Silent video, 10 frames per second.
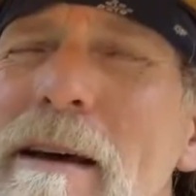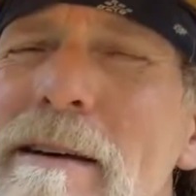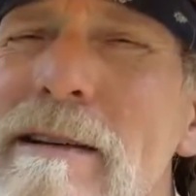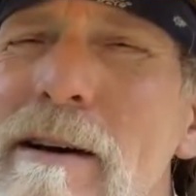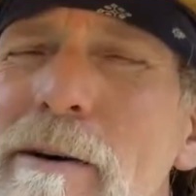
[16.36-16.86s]

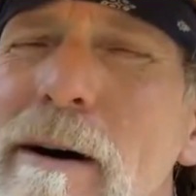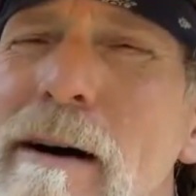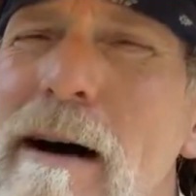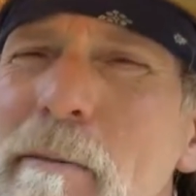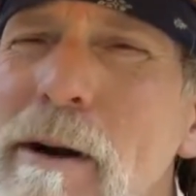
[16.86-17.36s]
So
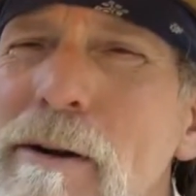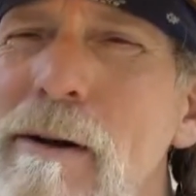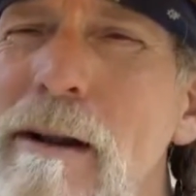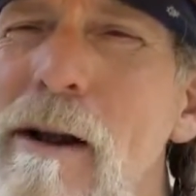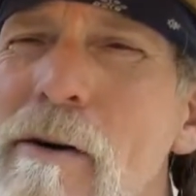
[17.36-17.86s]
I'm gonna do a
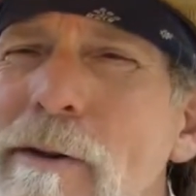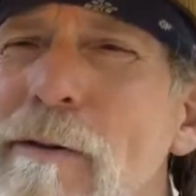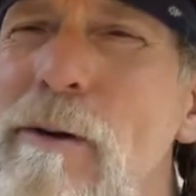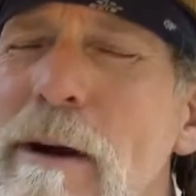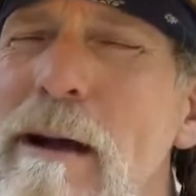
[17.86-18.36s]
little
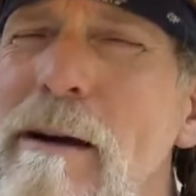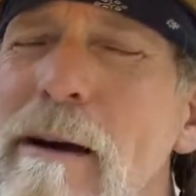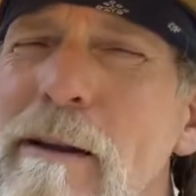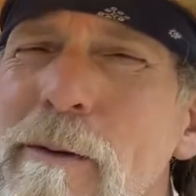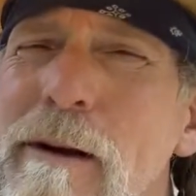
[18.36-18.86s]
overview here
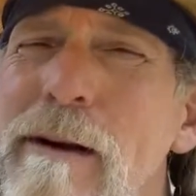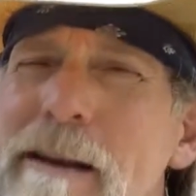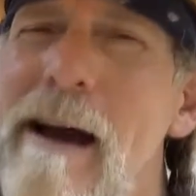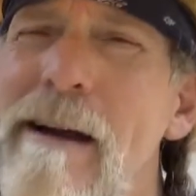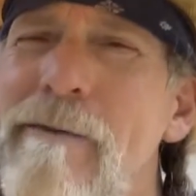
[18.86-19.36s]
and then we're gonna
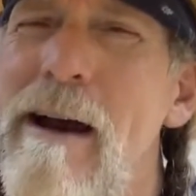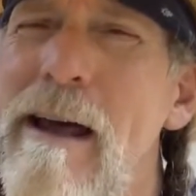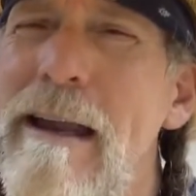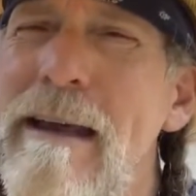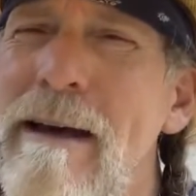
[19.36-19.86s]
dive
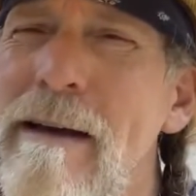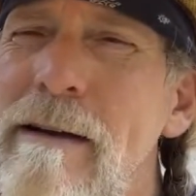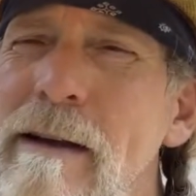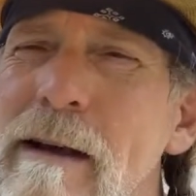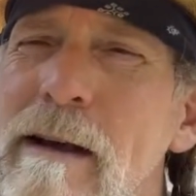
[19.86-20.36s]
right in.